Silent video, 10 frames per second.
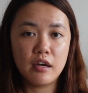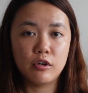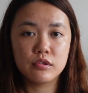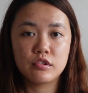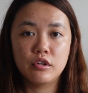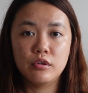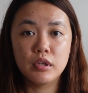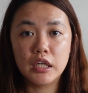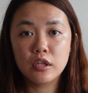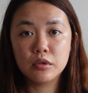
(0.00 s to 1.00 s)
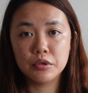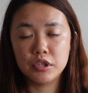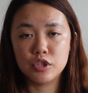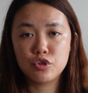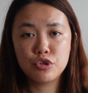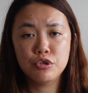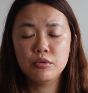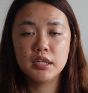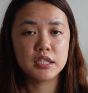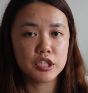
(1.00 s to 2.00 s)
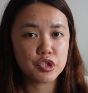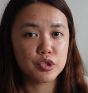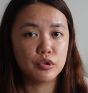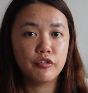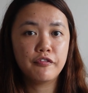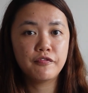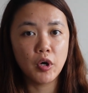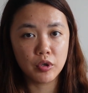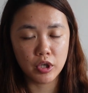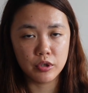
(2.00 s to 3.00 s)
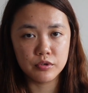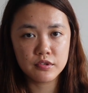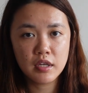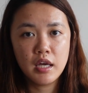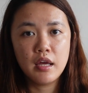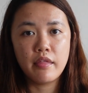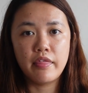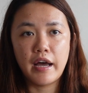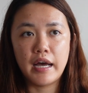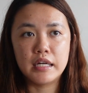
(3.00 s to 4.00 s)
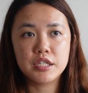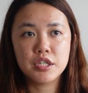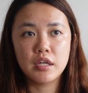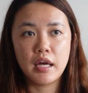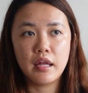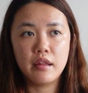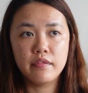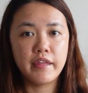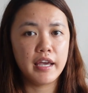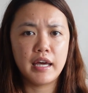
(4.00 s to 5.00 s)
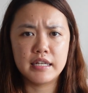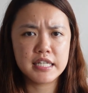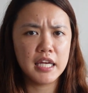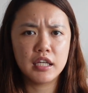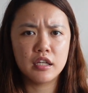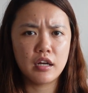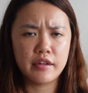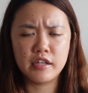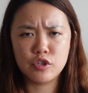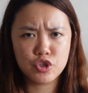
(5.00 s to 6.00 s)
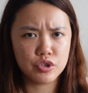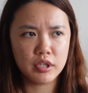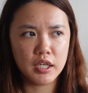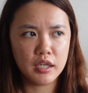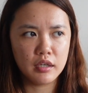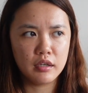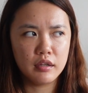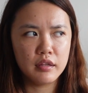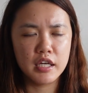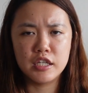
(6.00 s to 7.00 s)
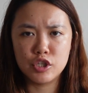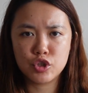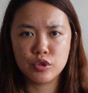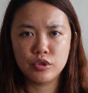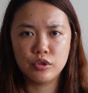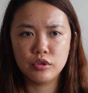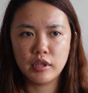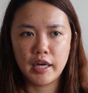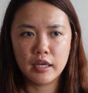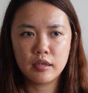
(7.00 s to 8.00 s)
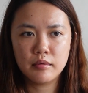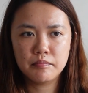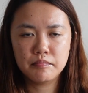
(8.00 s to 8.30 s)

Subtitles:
also included 2 additional photos that they had taken, I think, during the initial like